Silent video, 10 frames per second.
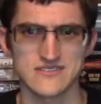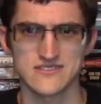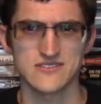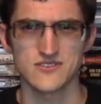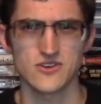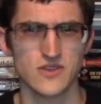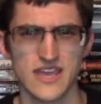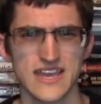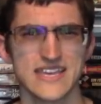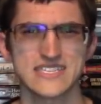Okay,
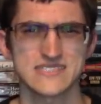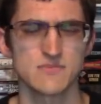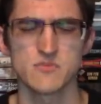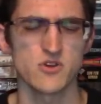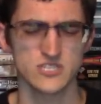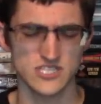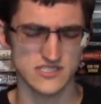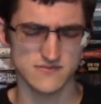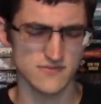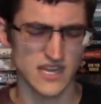I guess
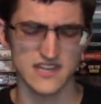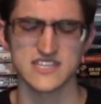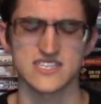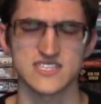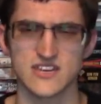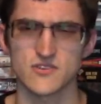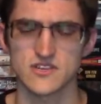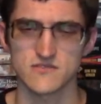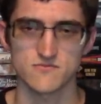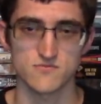emotion's not necessary in
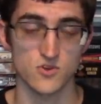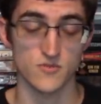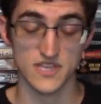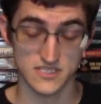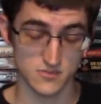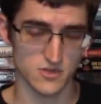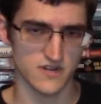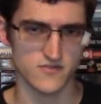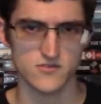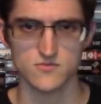a romance,
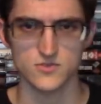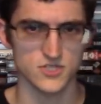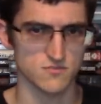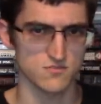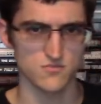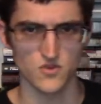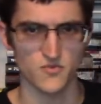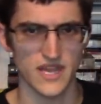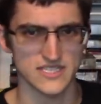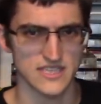whatever, we'll just move
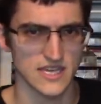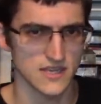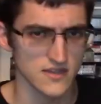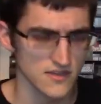past that.